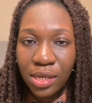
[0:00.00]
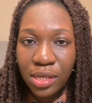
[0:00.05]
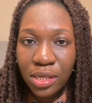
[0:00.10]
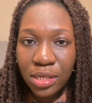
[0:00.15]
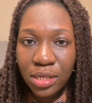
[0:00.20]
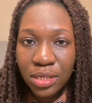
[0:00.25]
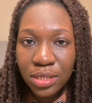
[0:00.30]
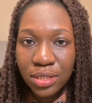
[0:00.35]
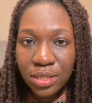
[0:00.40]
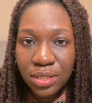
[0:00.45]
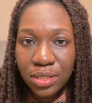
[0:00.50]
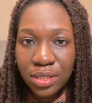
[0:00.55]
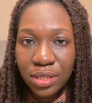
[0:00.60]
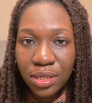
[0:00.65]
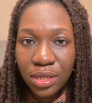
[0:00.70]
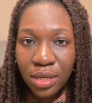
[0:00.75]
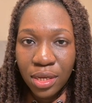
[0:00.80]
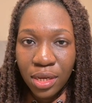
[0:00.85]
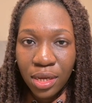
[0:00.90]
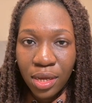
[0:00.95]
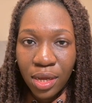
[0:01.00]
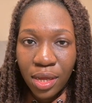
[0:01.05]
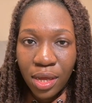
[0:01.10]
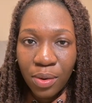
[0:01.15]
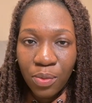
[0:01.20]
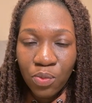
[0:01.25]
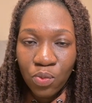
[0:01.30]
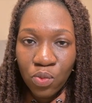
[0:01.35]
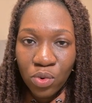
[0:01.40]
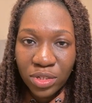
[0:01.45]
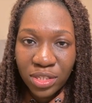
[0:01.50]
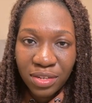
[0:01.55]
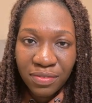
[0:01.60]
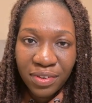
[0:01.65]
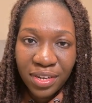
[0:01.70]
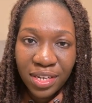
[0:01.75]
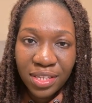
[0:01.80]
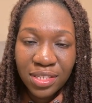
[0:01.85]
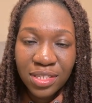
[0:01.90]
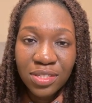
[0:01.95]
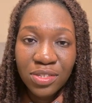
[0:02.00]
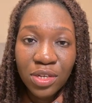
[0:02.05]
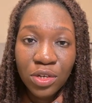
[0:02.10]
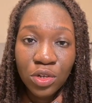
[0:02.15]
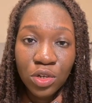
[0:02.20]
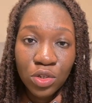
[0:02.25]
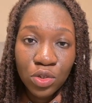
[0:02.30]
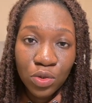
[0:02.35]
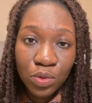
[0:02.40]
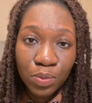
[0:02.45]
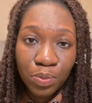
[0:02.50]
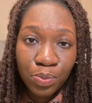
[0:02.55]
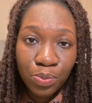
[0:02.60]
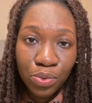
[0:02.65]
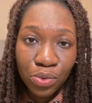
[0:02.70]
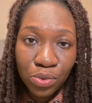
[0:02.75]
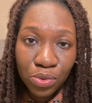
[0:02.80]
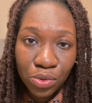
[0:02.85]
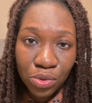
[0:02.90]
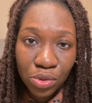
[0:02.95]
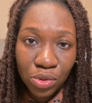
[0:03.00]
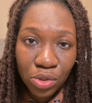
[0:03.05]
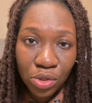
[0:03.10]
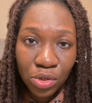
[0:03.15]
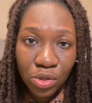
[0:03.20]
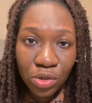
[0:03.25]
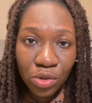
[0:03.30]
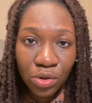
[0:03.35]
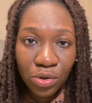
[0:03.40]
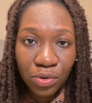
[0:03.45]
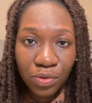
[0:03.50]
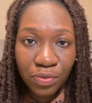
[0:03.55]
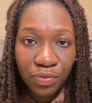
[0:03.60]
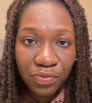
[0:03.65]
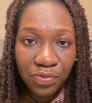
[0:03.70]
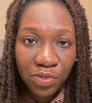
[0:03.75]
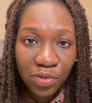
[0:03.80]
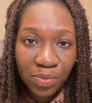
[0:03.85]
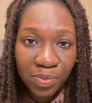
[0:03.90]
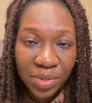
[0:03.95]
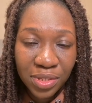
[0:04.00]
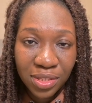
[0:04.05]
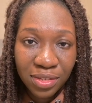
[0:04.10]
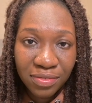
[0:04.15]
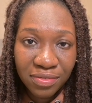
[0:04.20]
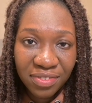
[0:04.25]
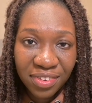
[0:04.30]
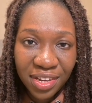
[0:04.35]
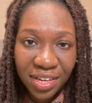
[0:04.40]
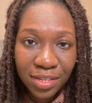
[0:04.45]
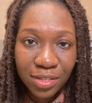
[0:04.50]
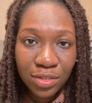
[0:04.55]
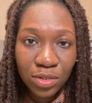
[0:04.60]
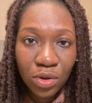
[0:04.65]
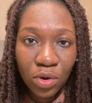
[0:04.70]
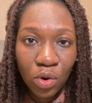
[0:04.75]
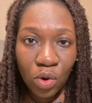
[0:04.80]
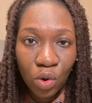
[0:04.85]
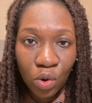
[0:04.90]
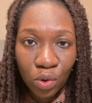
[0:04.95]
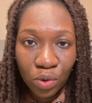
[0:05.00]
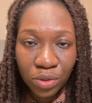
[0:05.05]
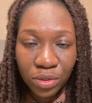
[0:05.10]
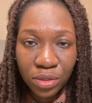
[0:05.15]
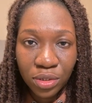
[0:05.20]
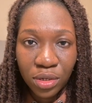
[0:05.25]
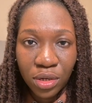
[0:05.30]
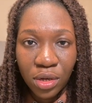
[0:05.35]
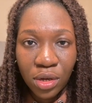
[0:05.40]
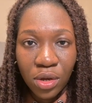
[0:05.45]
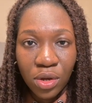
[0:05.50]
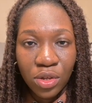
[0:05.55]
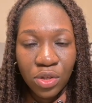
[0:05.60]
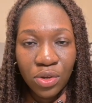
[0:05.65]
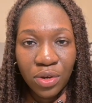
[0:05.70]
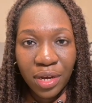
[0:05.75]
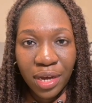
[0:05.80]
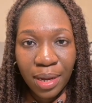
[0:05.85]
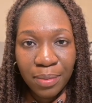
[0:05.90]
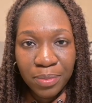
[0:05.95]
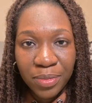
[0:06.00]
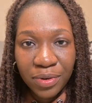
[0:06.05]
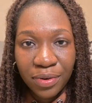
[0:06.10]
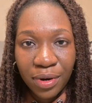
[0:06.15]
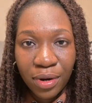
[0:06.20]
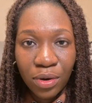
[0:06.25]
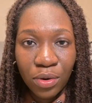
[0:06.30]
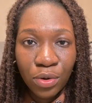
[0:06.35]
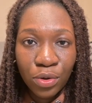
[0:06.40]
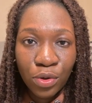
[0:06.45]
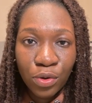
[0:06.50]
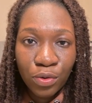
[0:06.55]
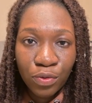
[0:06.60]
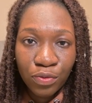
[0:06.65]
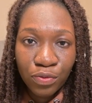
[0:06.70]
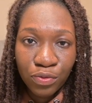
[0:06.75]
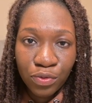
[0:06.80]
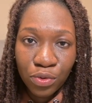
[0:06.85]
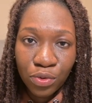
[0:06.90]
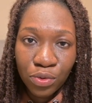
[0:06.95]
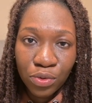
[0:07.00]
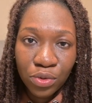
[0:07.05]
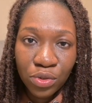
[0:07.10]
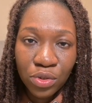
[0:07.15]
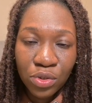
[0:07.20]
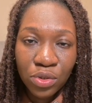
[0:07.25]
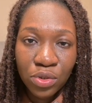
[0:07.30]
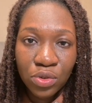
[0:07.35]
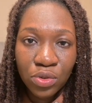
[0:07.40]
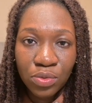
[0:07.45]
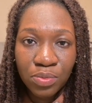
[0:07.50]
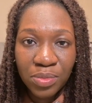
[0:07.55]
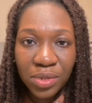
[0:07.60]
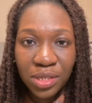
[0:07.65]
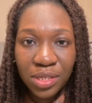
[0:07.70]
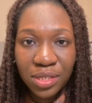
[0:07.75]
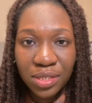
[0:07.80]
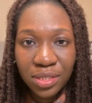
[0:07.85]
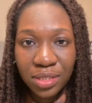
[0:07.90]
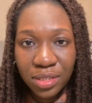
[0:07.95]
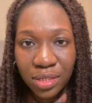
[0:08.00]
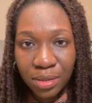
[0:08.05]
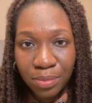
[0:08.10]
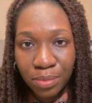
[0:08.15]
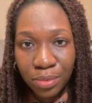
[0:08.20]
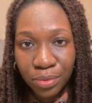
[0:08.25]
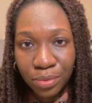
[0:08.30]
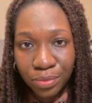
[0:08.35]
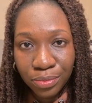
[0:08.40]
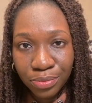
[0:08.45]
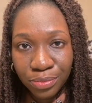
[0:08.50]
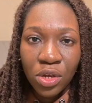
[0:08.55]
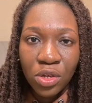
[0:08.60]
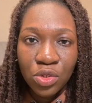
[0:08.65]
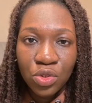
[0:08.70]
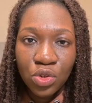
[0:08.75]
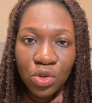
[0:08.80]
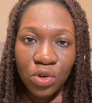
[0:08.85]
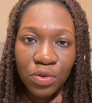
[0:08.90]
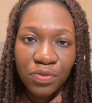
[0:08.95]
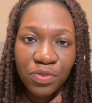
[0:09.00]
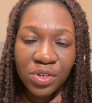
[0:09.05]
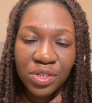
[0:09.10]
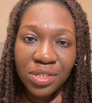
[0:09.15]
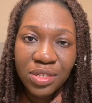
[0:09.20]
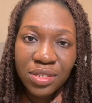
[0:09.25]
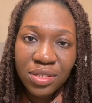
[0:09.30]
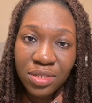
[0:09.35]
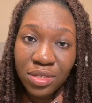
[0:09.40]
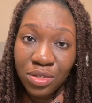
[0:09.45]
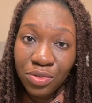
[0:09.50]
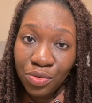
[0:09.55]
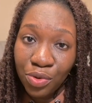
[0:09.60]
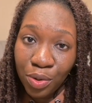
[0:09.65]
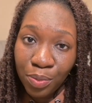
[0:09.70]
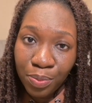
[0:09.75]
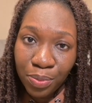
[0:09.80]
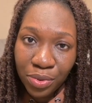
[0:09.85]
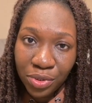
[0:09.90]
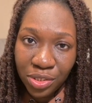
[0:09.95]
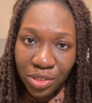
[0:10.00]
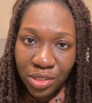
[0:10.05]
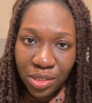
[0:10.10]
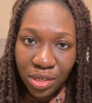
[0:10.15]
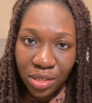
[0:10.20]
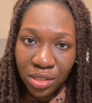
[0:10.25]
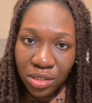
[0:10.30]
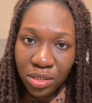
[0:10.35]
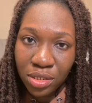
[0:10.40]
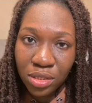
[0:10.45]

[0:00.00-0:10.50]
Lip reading: is whatever it is you're going to put your filming device on, your camera or your phone, to make it stable. So for the 0 budget,